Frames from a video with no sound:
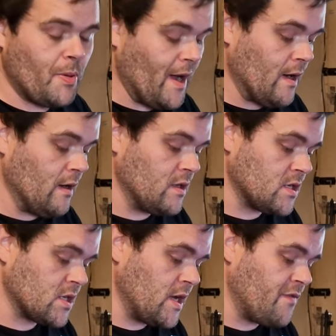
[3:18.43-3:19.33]
panel and
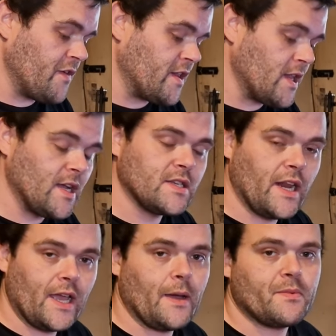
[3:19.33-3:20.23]
stuff, it does
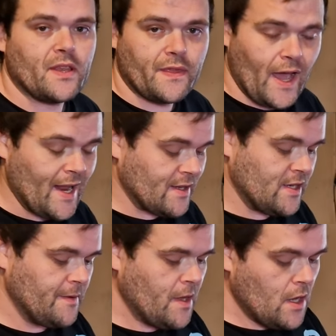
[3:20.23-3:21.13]
link up to that.